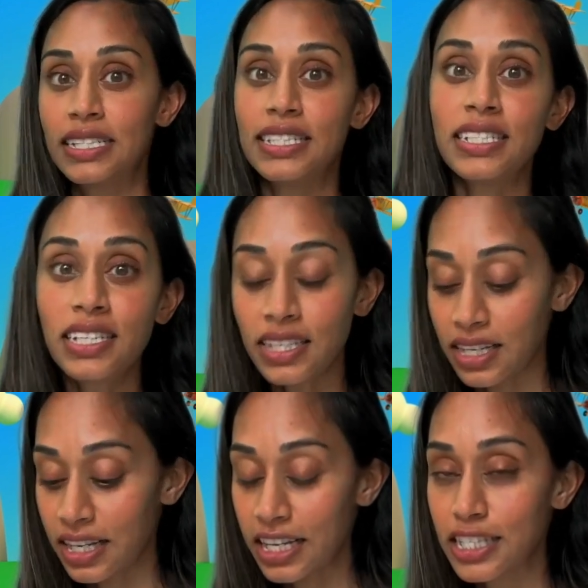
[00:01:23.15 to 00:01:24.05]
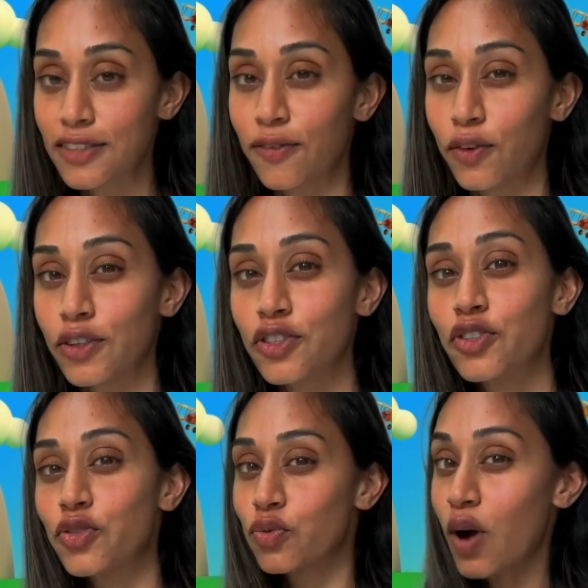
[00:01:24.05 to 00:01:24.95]
D is for
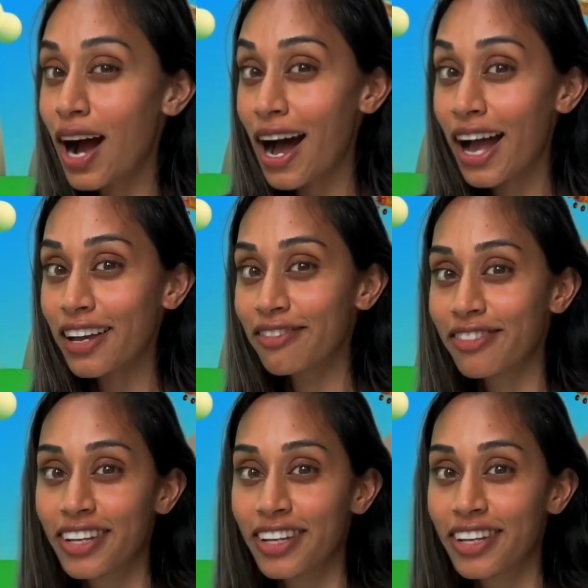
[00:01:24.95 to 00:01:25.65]
drive.